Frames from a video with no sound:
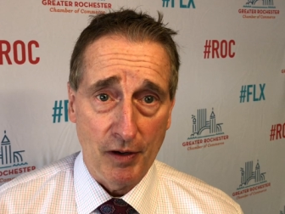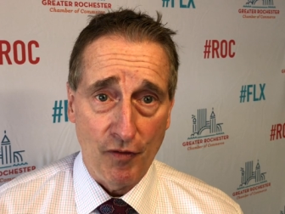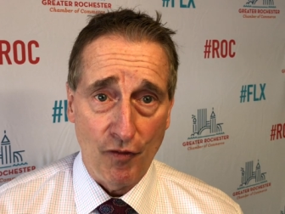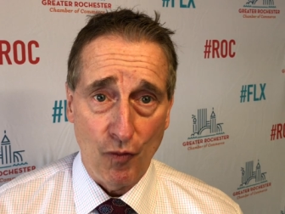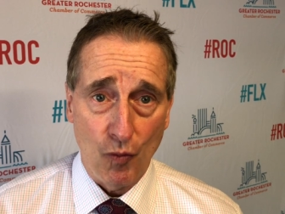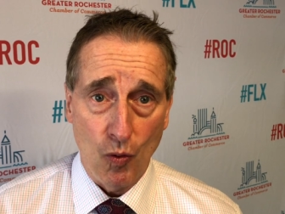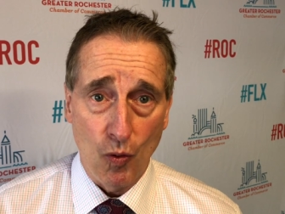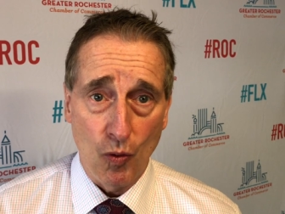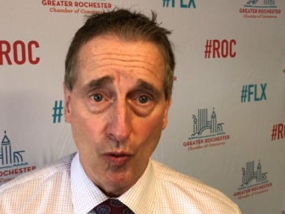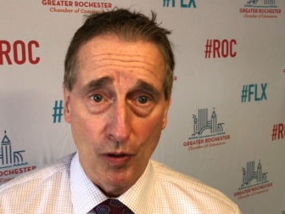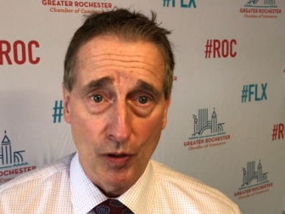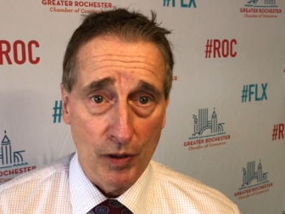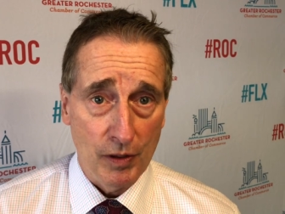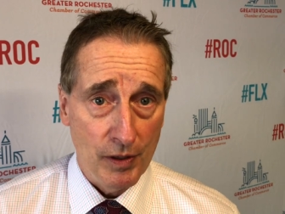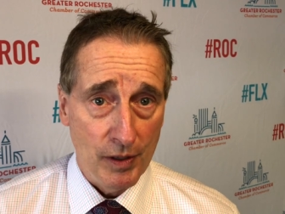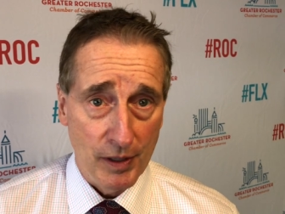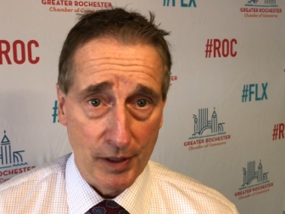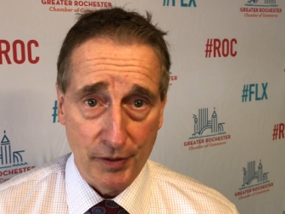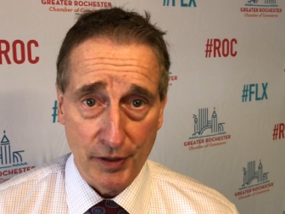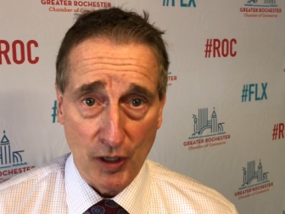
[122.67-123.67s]
for
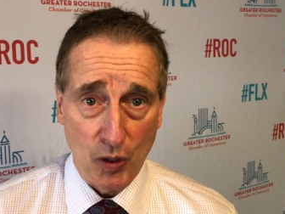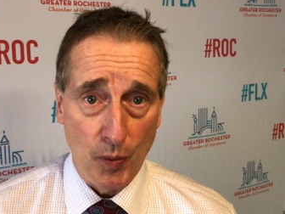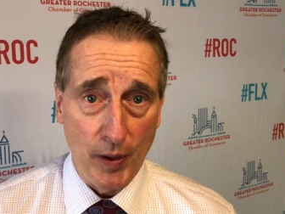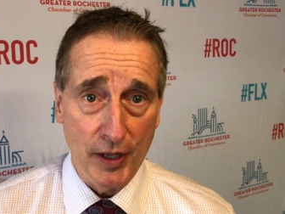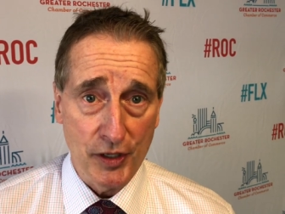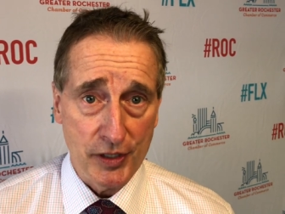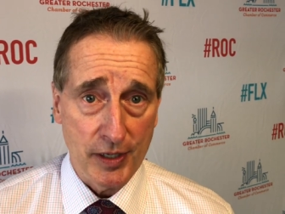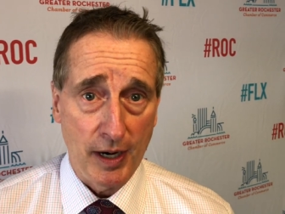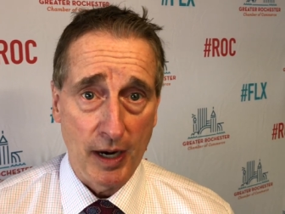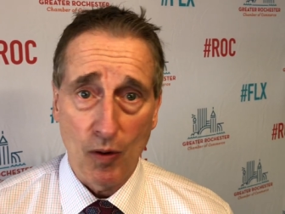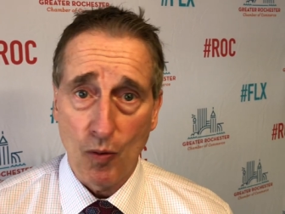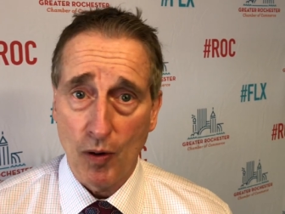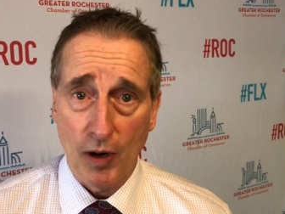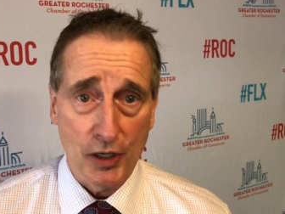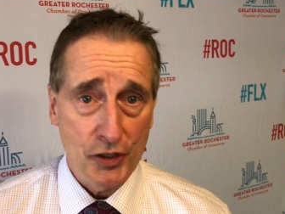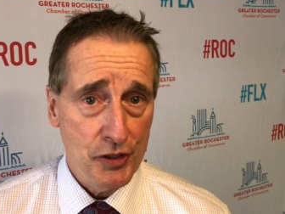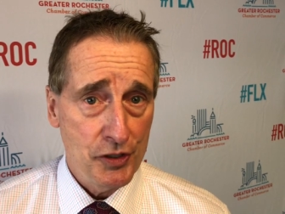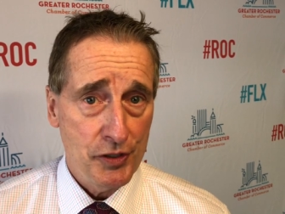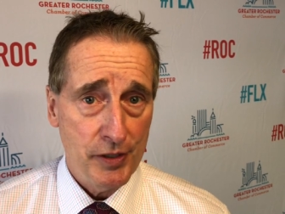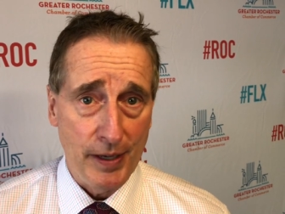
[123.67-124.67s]
the Queens car
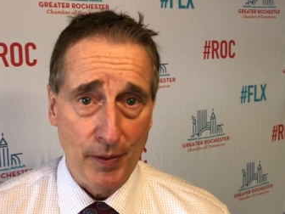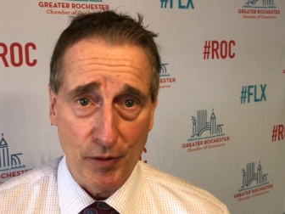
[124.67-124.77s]
washes.